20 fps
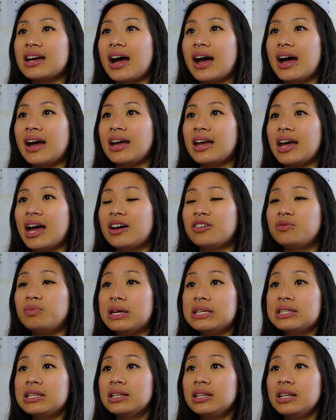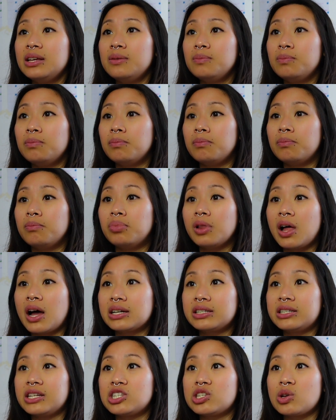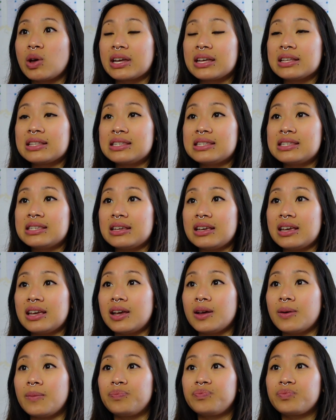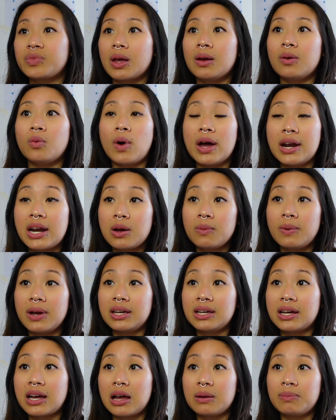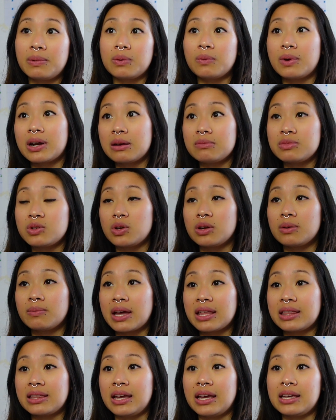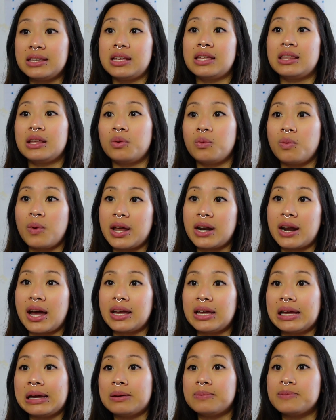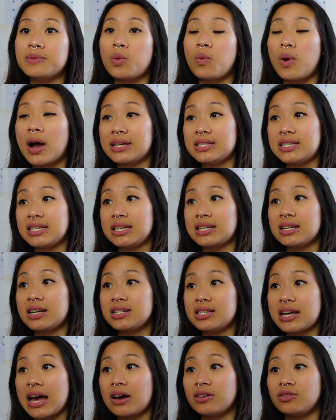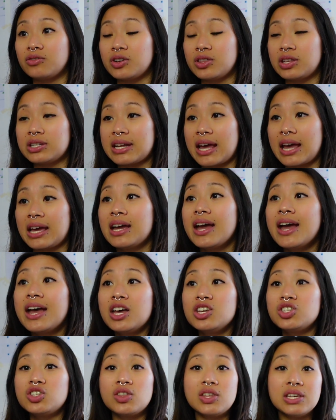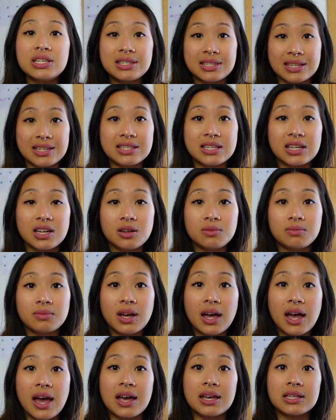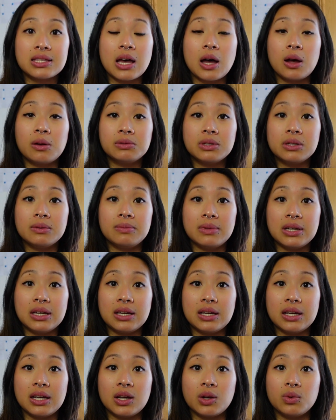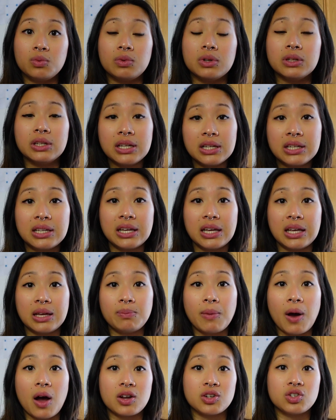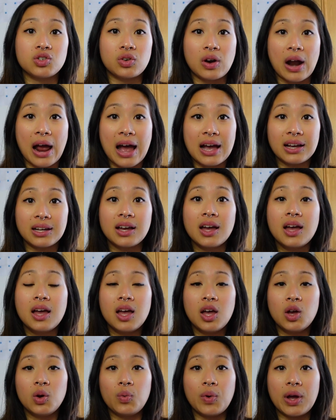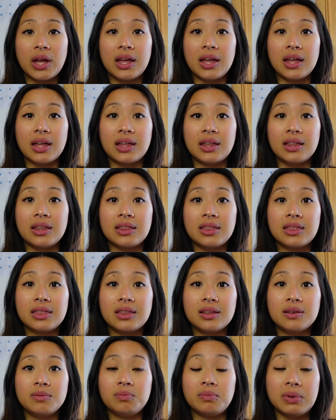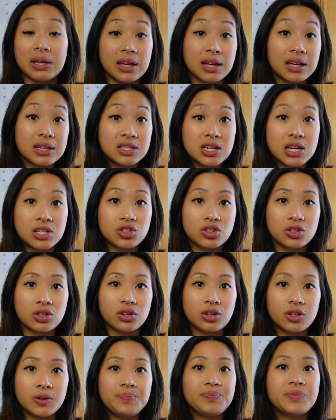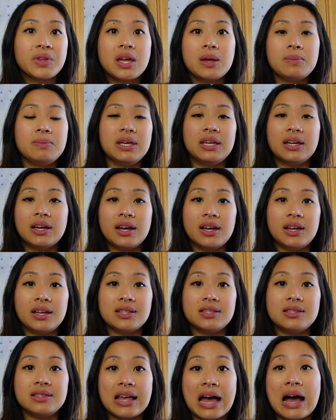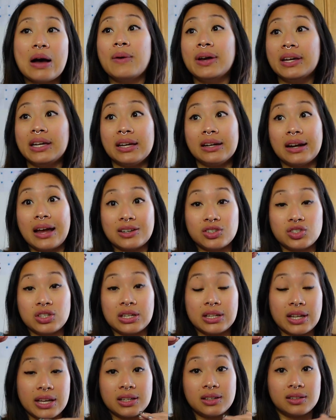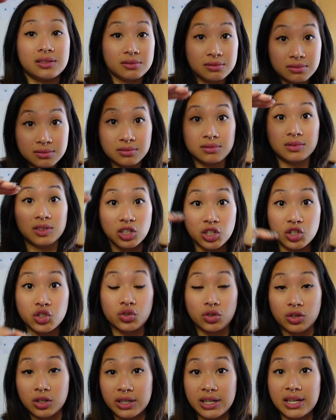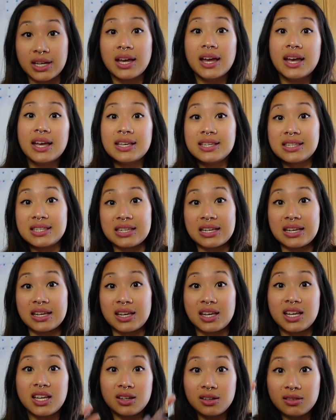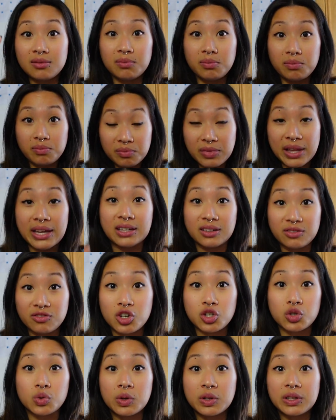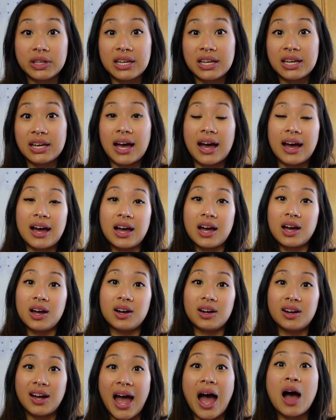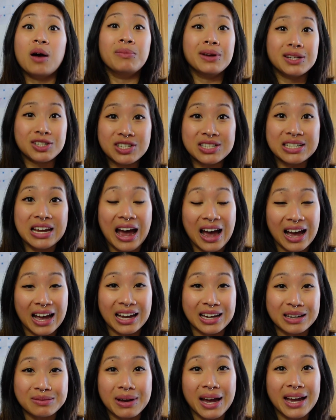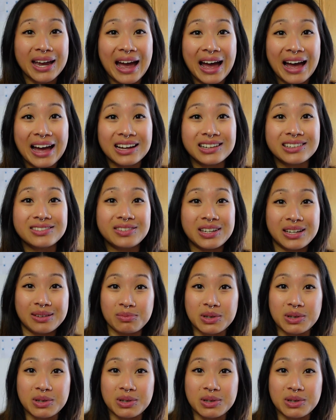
I have basically blocked it so I can see when I wake up and when I'm doing my things, and then when I am winding down for the day. So this system has helped me really keep on track with being intentional, because now I can actually like literally see like visually how much time I have in